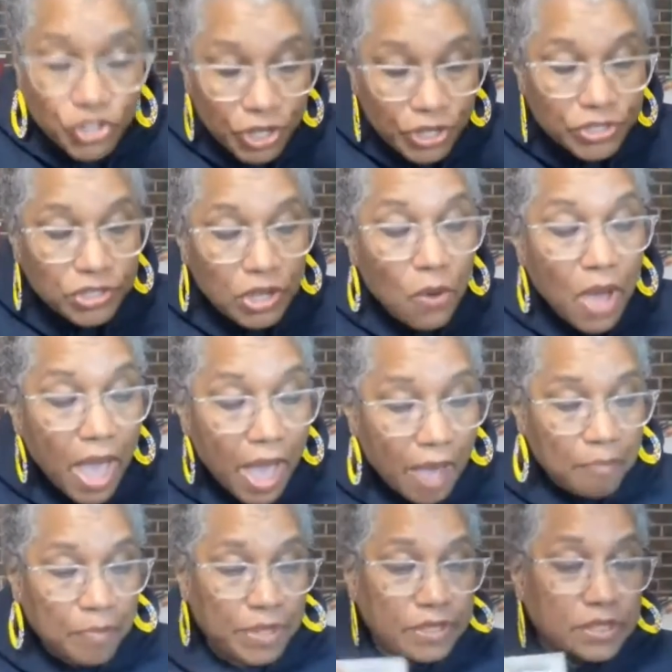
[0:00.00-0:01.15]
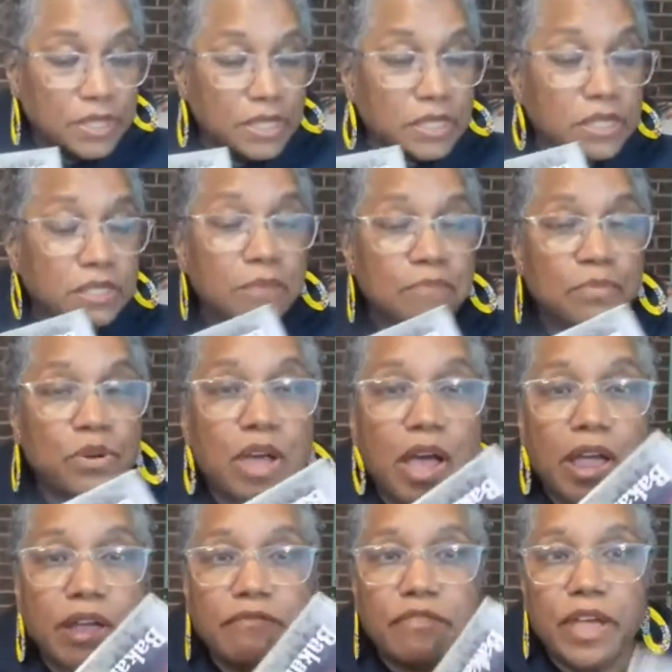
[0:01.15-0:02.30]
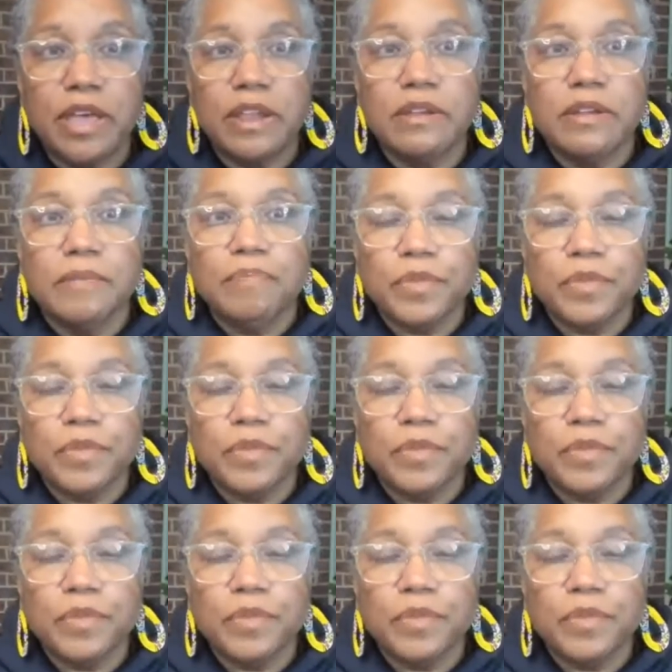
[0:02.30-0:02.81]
just so happens, this is the book I read